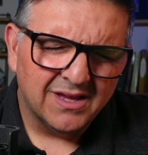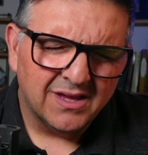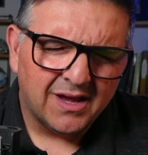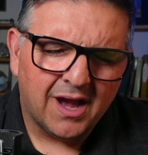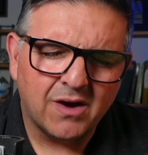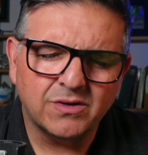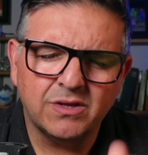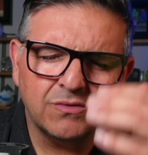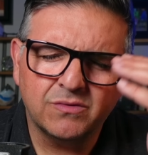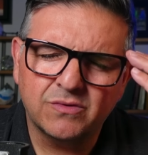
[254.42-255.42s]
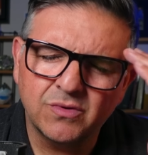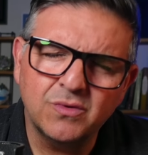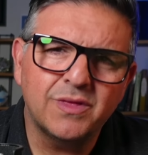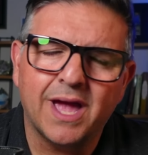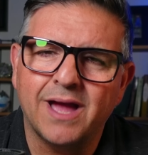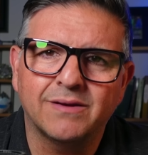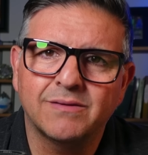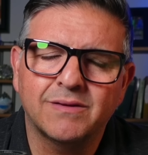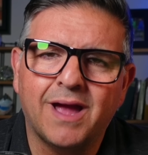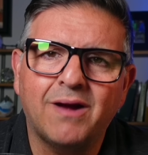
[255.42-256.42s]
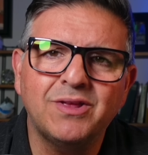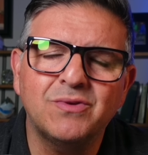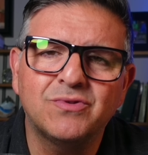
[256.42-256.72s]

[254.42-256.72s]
how do you do that? How do you